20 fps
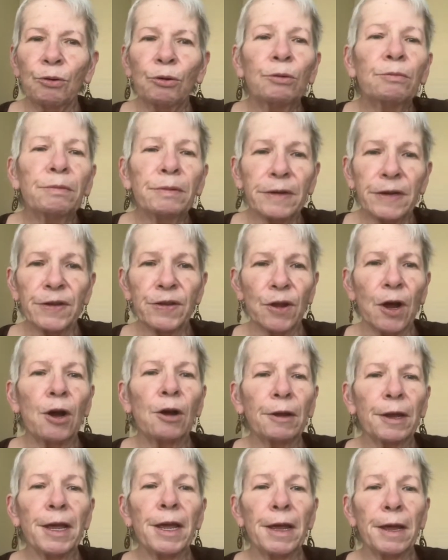who was
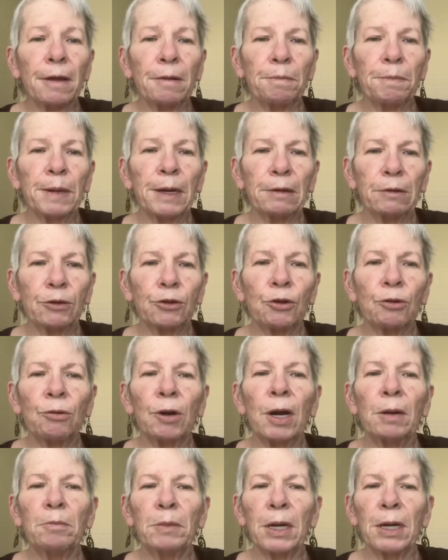talking about
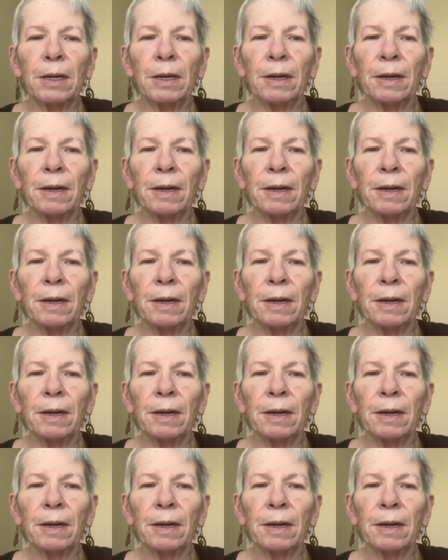trauma?